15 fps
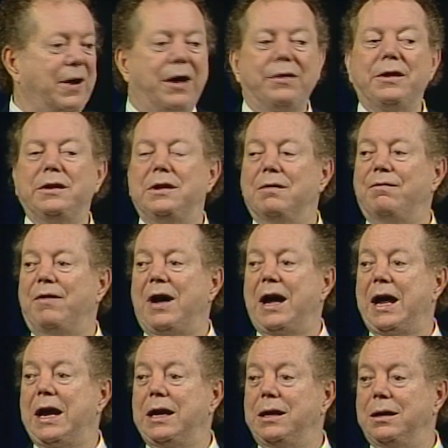found the
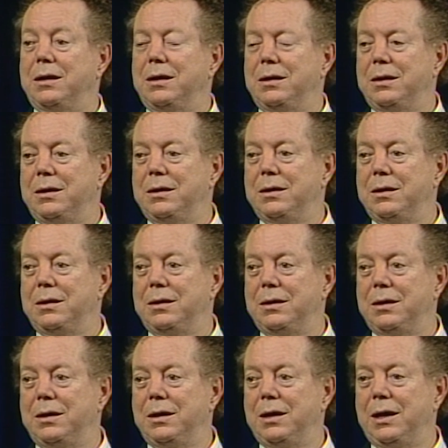divine.
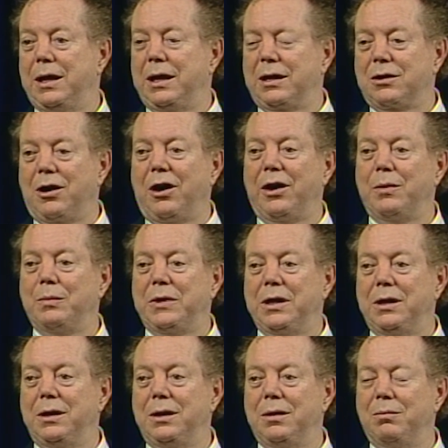And they called
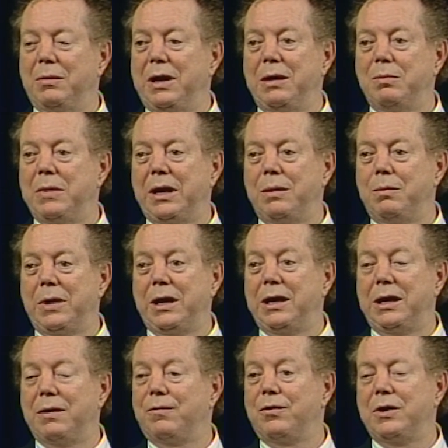him many, many,
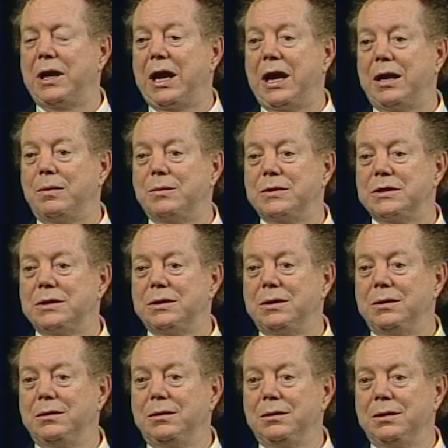many different names.
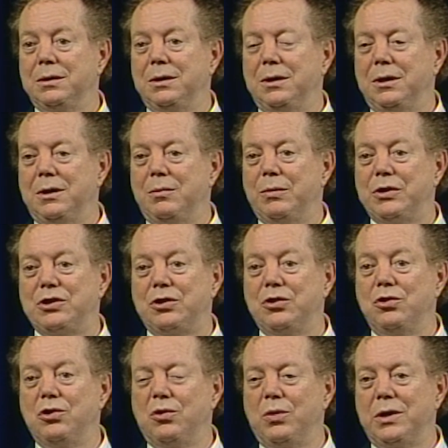
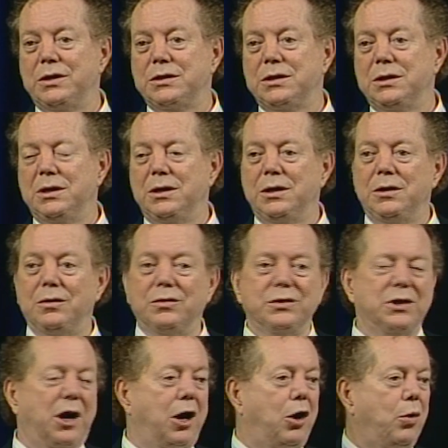But you know who it was? It
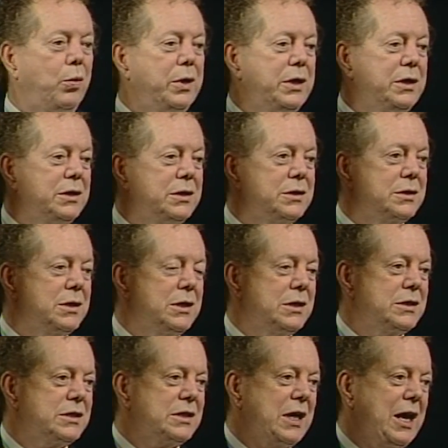was always
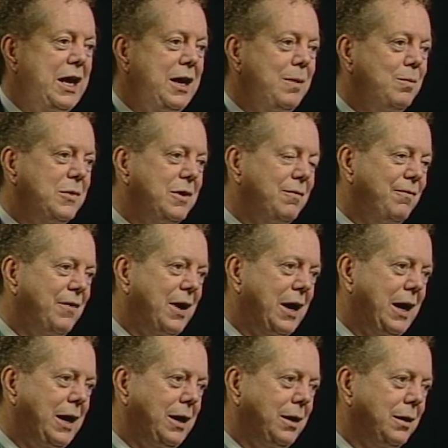the same
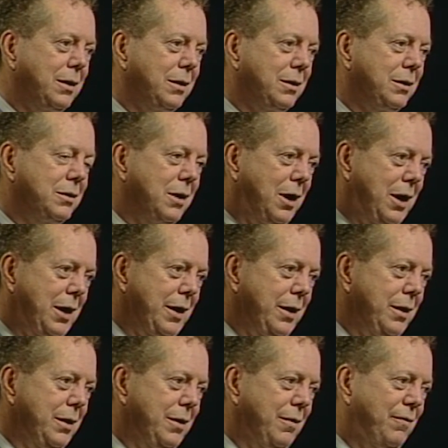divine
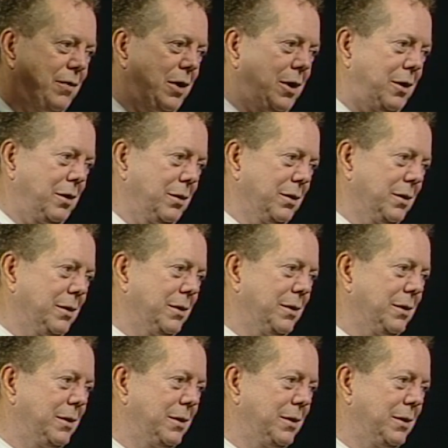God of all.